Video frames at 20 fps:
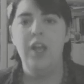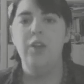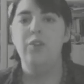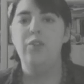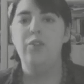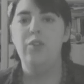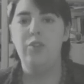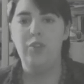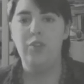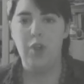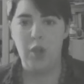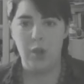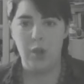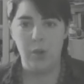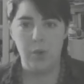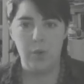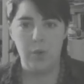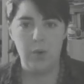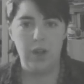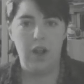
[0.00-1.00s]

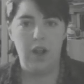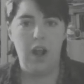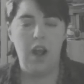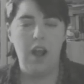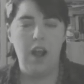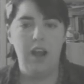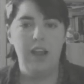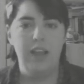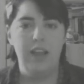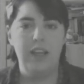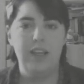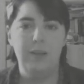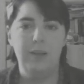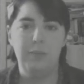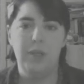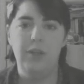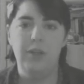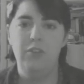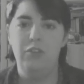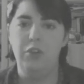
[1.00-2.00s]
So, I am
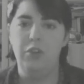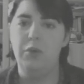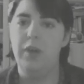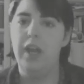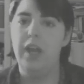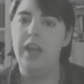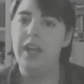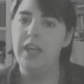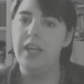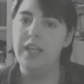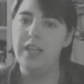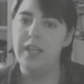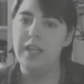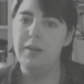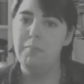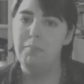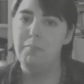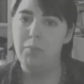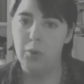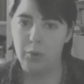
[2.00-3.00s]
going to do a
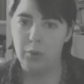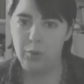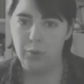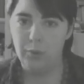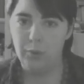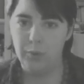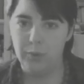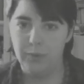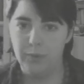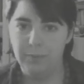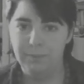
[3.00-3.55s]
book haul.